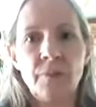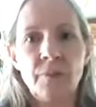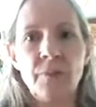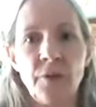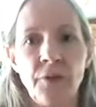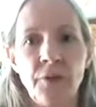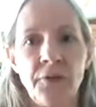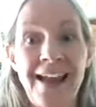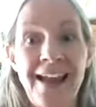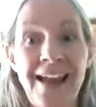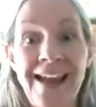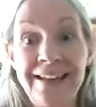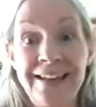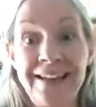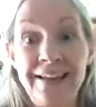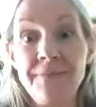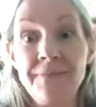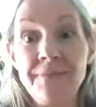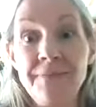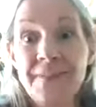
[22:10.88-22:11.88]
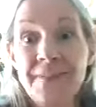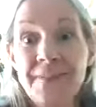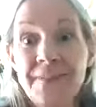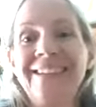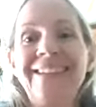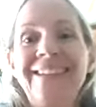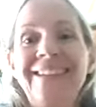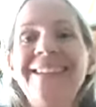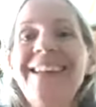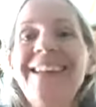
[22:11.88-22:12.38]
they're saggy,
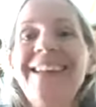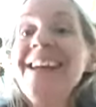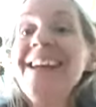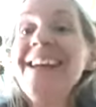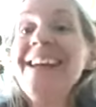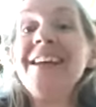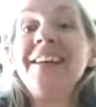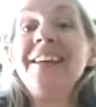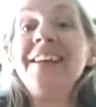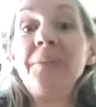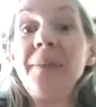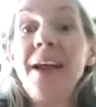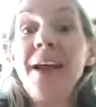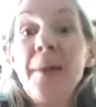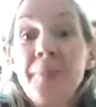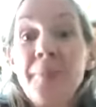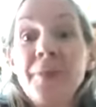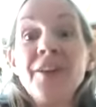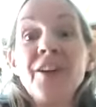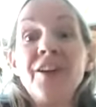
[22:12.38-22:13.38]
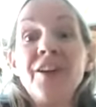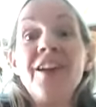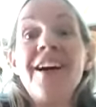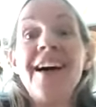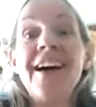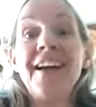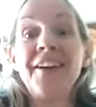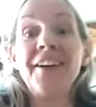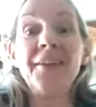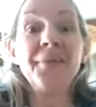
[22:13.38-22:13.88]
be up a little
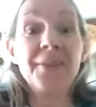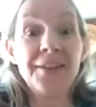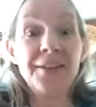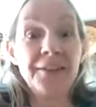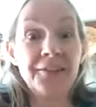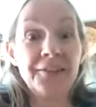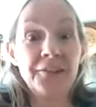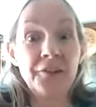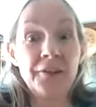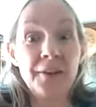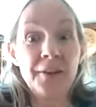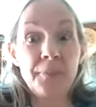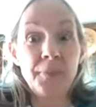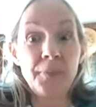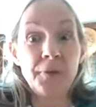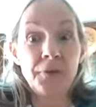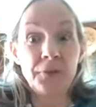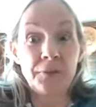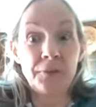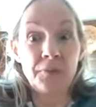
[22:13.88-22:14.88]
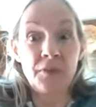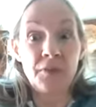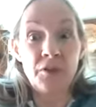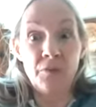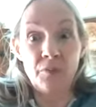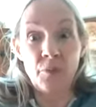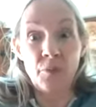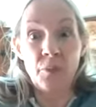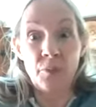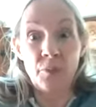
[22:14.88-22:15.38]
higher because your nipples
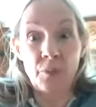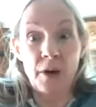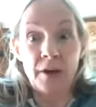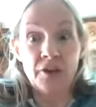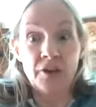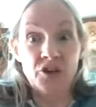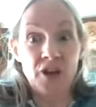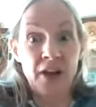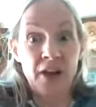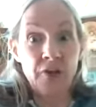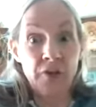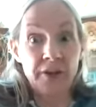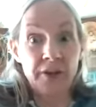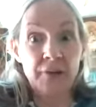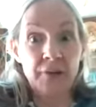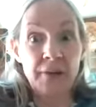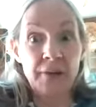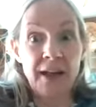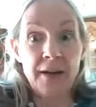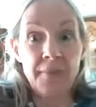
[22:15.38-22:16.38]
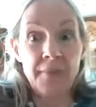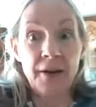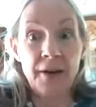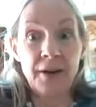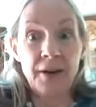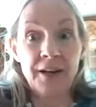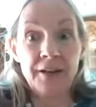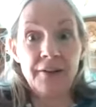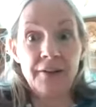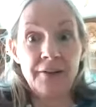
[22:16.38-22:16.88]
are generally right about
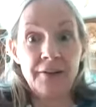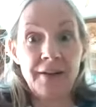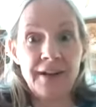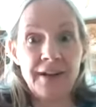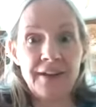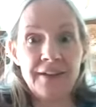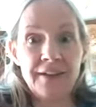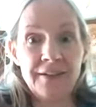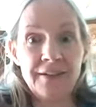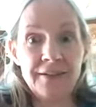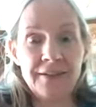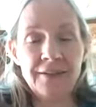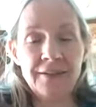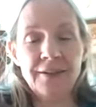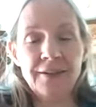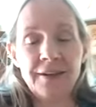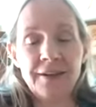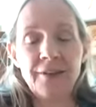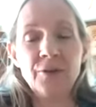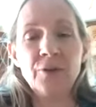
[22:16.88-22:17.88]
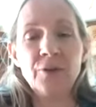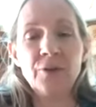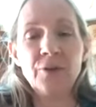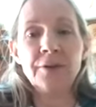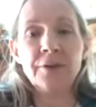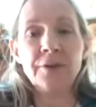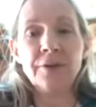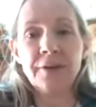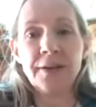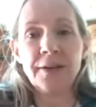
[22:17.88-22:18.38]
here, right? So you get
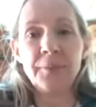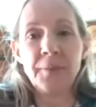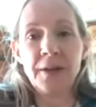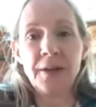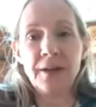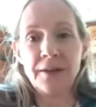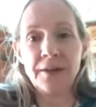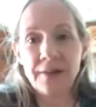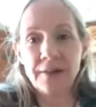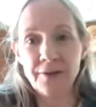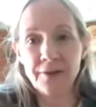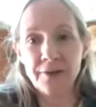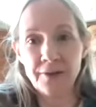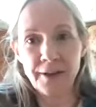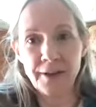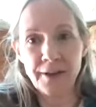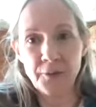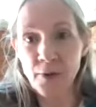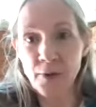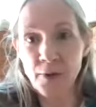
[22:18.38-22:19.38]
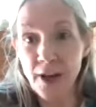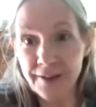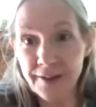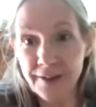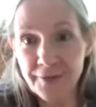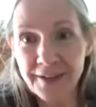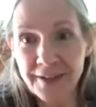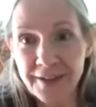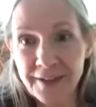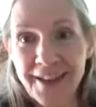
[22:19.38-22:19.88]
older like me, and then they're like, what?
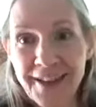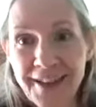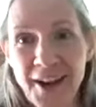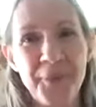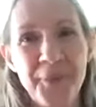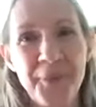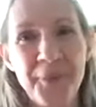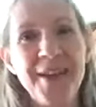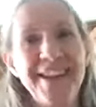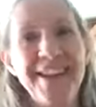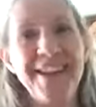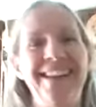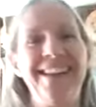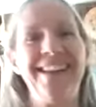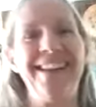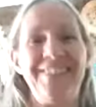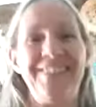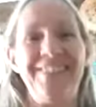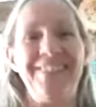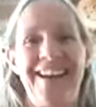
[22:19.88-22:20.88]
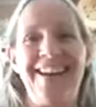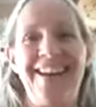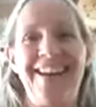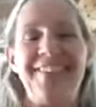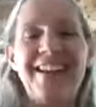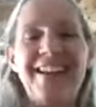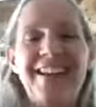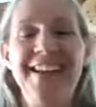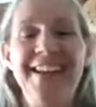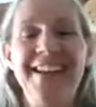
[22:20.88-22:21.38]
Where'd they go? But
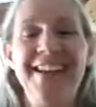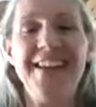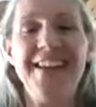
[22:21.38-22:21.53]
anyway,